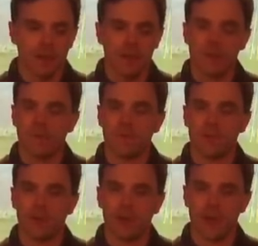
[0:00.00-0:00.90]
maybe for
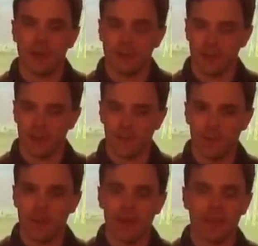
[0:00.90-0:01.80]
your game, if
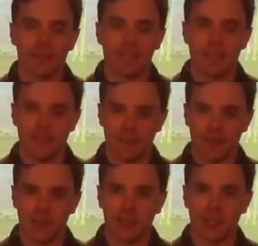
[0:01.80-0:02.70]
you're making a
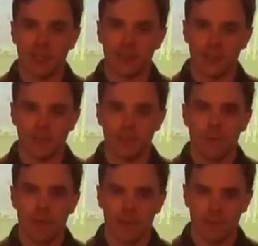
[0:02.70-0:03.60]
significant change, just if you're
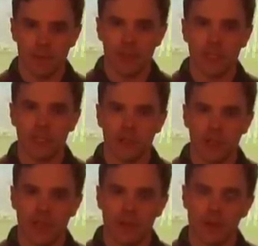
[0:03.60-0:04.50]
making a big change in your
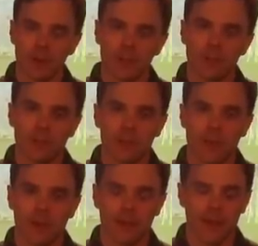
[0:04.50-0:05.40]
game, always to
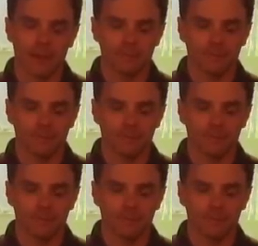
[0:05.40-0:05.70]
expect that